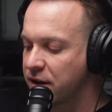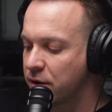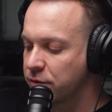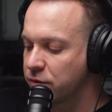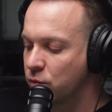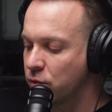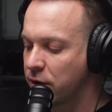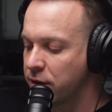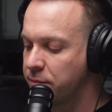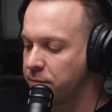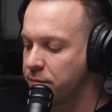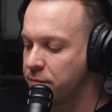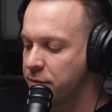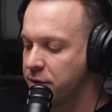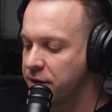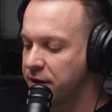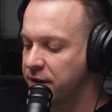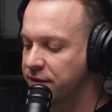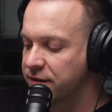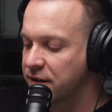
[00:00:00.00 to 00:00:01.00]
that was one of
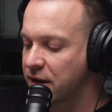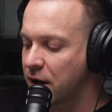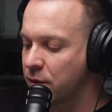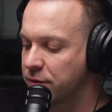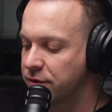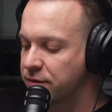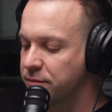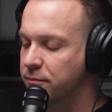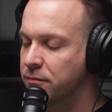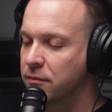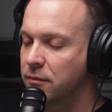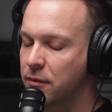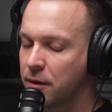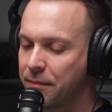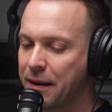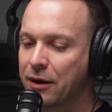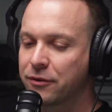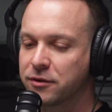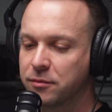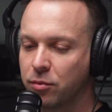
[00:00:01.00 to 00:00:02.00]
the things that I was
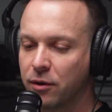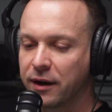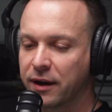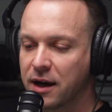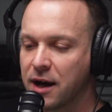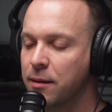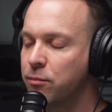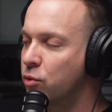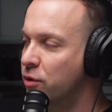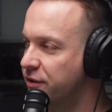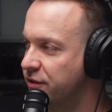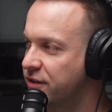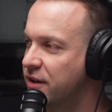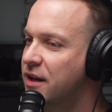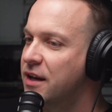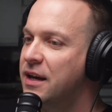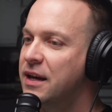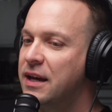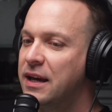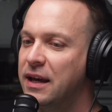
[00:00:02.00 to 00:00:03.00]
about to bring up, was
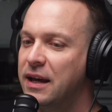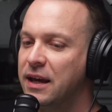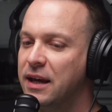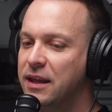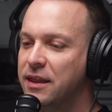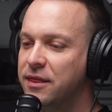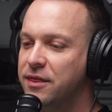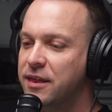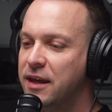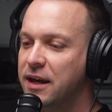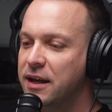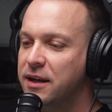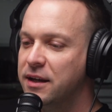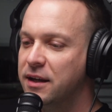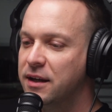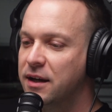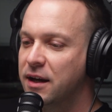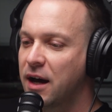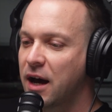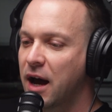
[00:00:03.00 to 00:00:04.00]
that
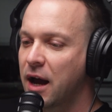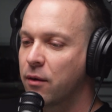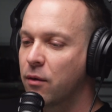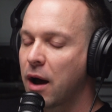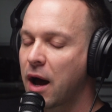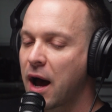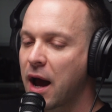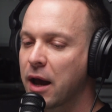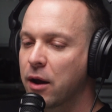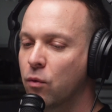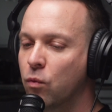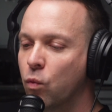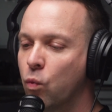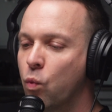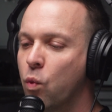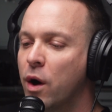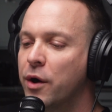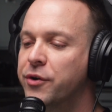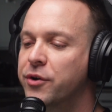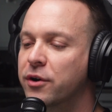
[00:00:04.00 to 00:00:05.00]
I
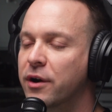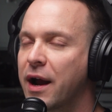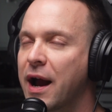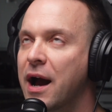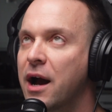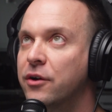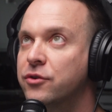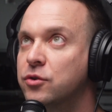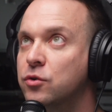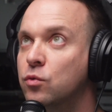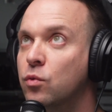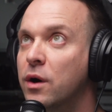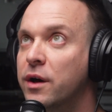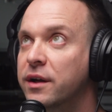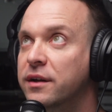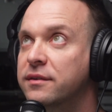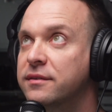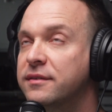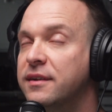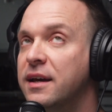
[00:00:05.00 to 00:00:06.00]
wonder to what
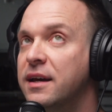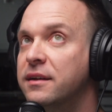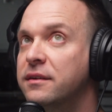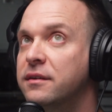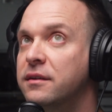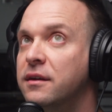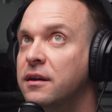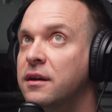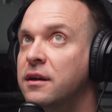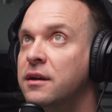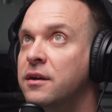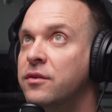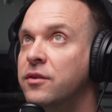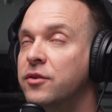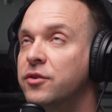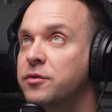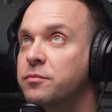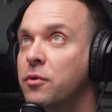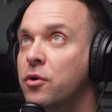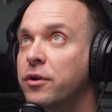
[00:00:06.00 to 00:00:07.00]
extent the
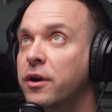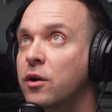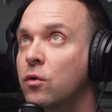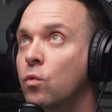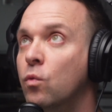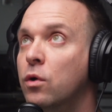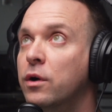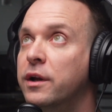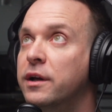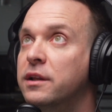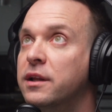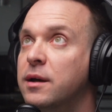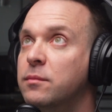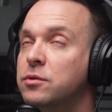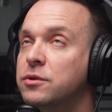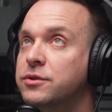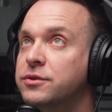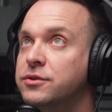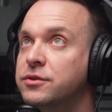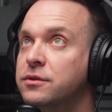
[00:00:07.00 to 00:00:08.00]
smoking warning
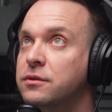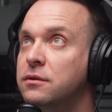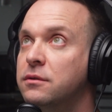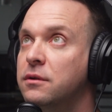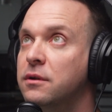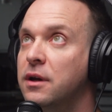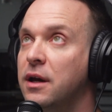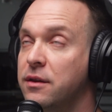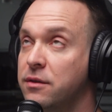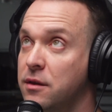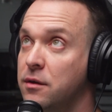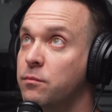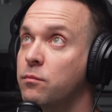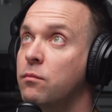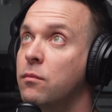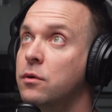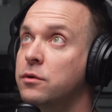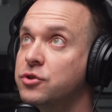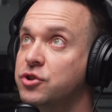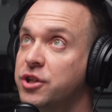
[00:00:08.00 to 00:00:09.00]
labels and the
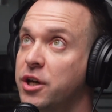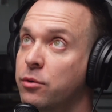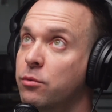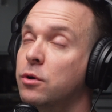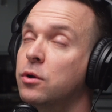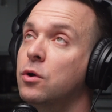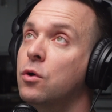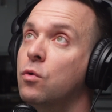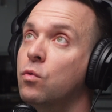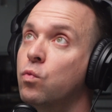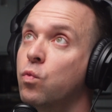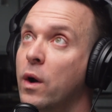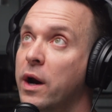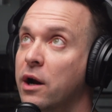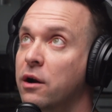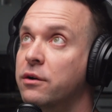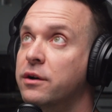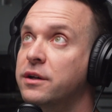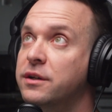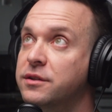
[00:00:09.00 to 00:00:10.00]
general
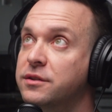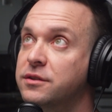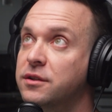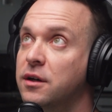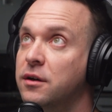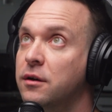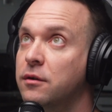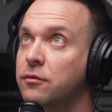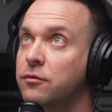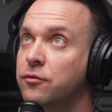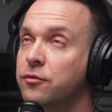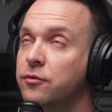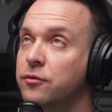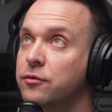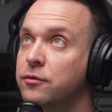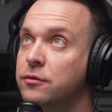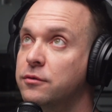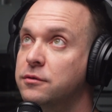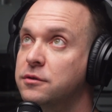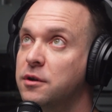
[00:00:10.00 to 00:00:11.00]
awareness of
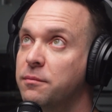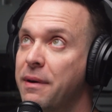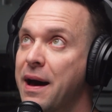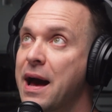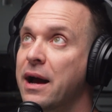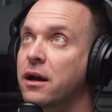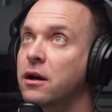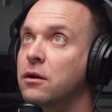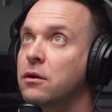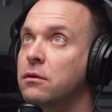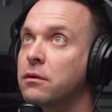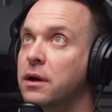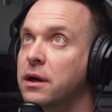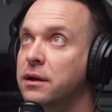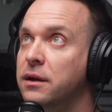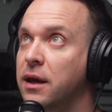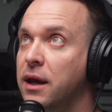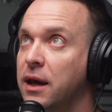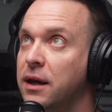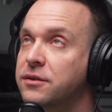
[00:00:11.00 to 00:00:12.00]
tobacco
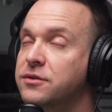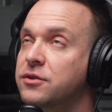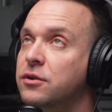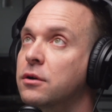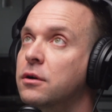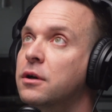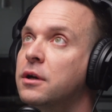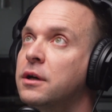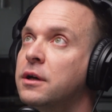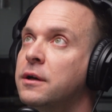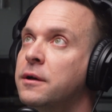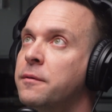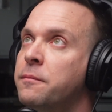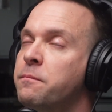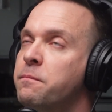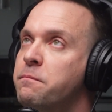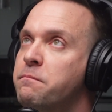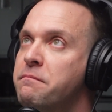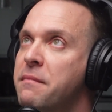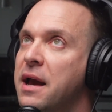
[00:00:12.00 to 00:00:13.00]
and cancer
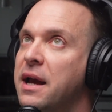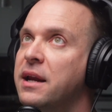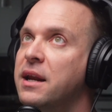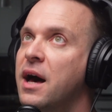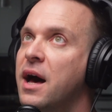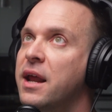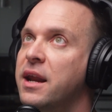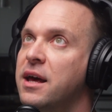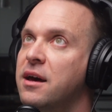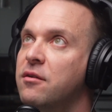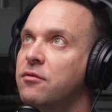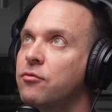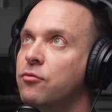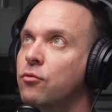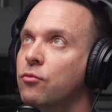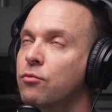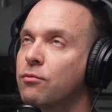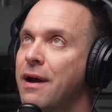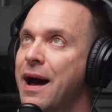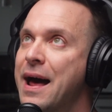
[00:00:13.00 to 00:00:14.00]
may not have
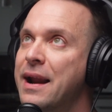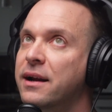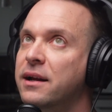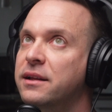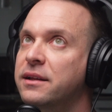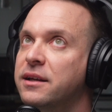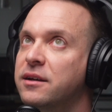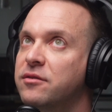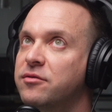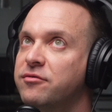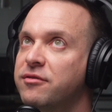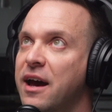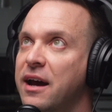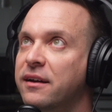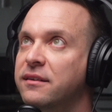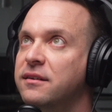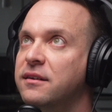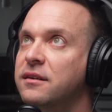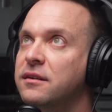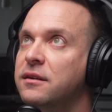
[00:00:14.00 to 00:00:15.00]
radically
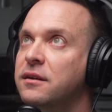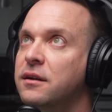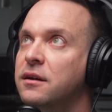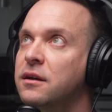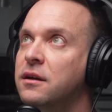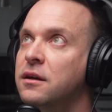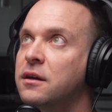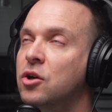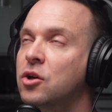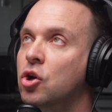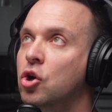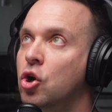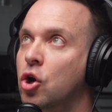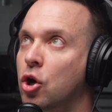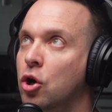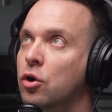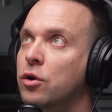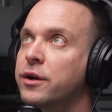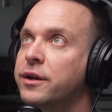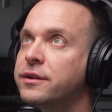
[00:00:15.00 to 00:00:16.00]
affected
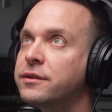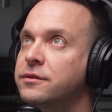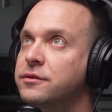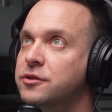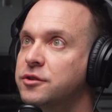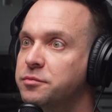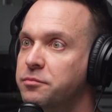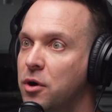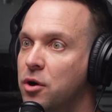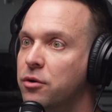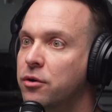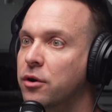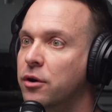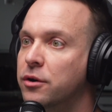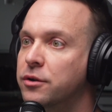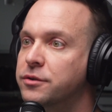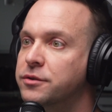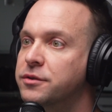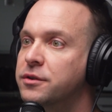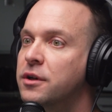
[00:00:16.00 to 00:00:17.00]
current
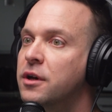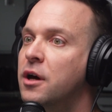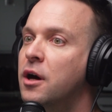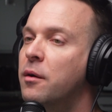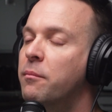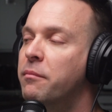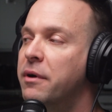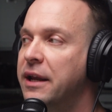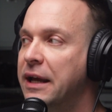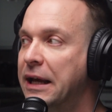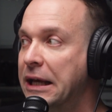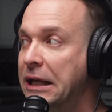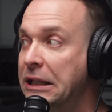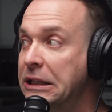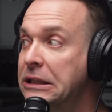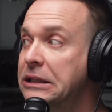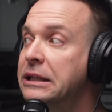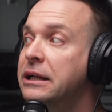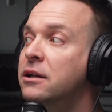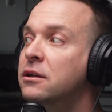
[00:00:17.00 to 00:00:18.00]
smokers, but it
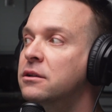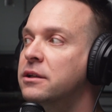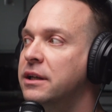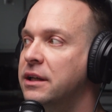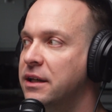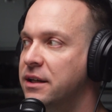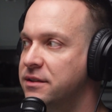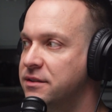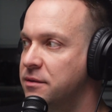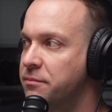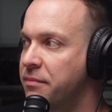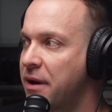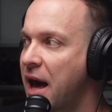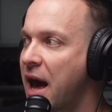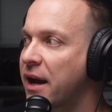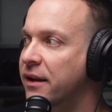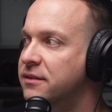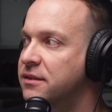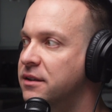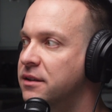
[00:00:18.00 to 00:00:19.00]
clearly has
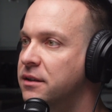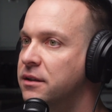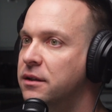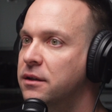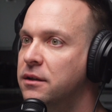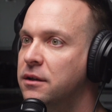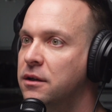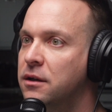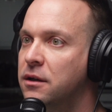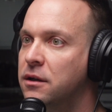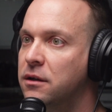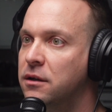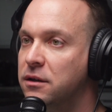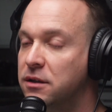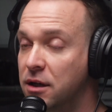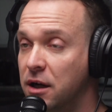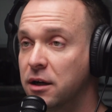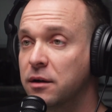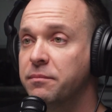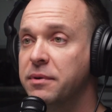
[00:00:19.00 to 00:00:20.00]
impacted
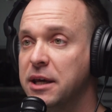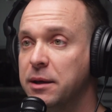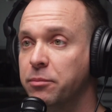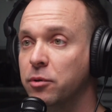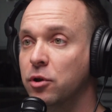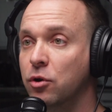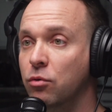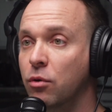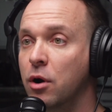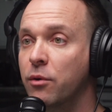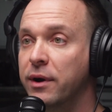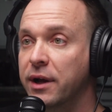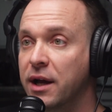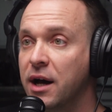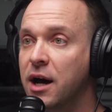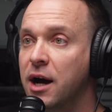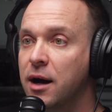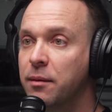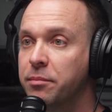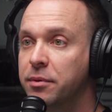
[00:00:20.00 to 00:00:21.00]
young people growing
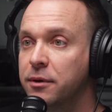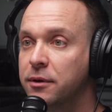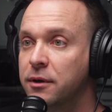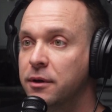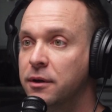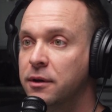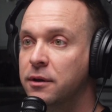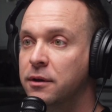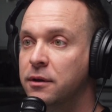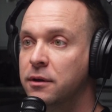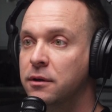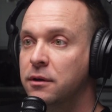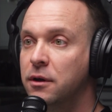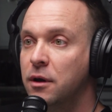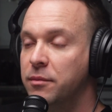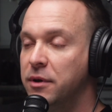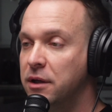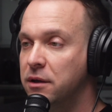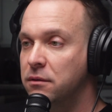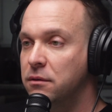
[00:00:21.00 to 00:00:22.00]
up.
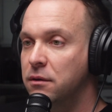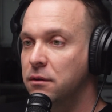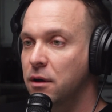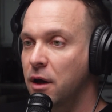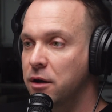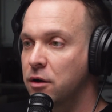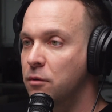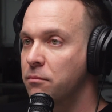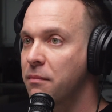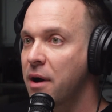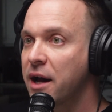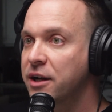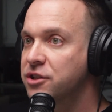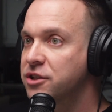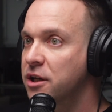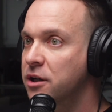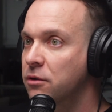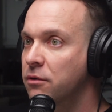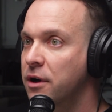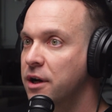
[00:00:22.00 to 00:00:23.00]
I mean, I know my
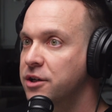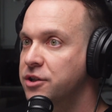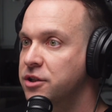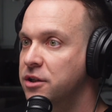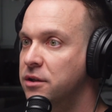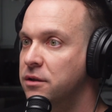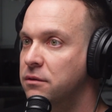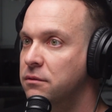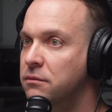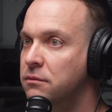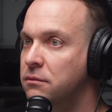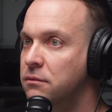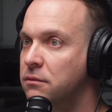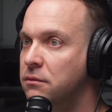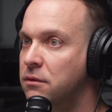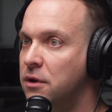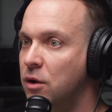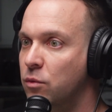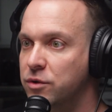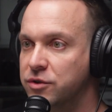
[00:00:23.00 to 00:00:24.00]
generation,
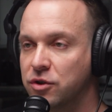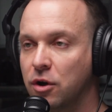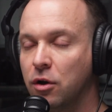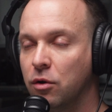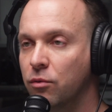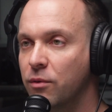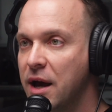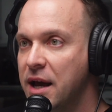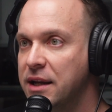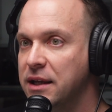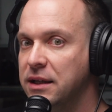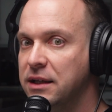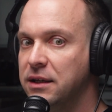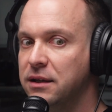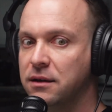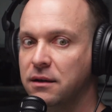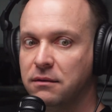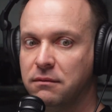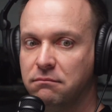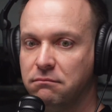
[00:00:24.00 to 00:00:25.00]
it was
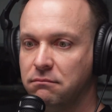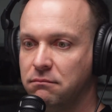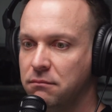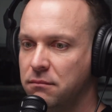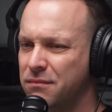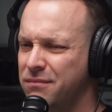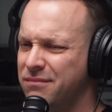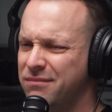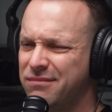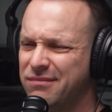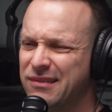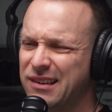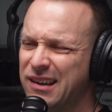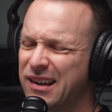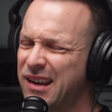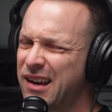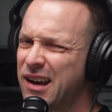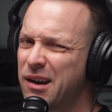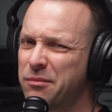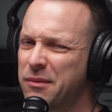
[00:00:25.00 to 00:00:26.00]
already,
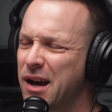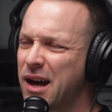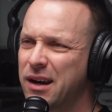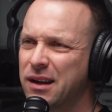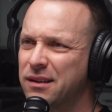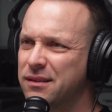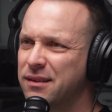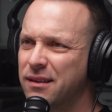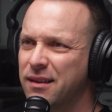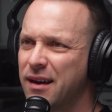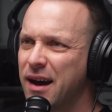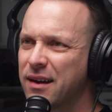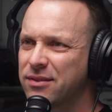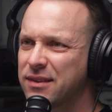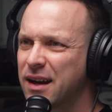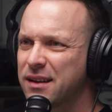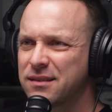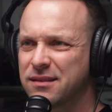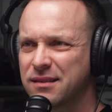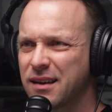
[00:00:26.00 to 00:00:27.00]
I'm not into that.
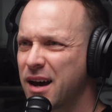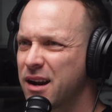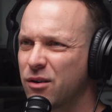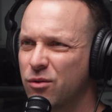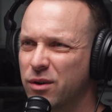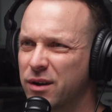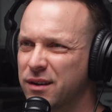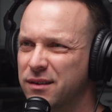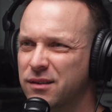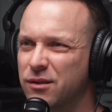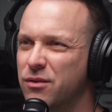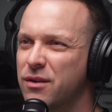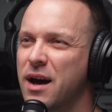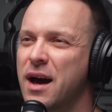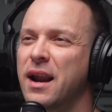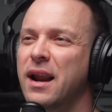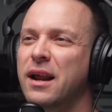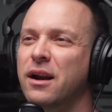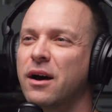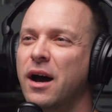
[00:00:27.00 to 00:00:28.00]
I don't want to do
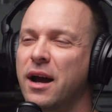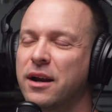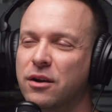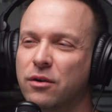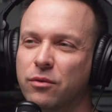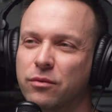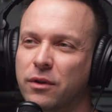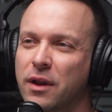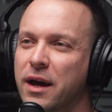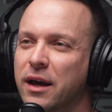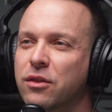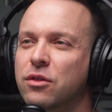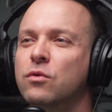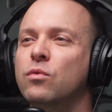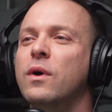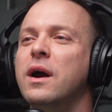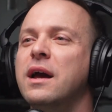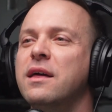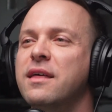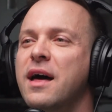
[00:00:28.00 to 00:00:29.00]
that. I don't like the
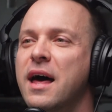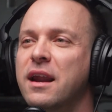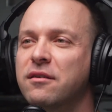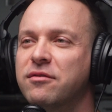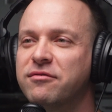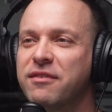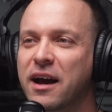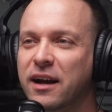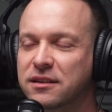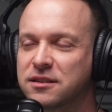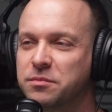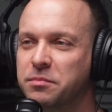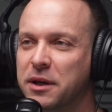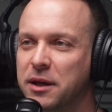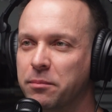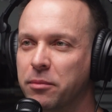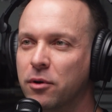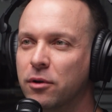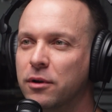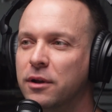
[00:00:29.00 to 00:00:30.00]
way that affects
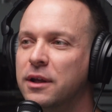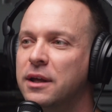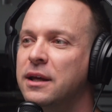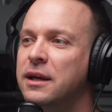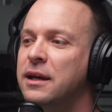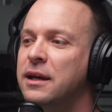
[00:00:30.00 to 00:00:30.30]
people.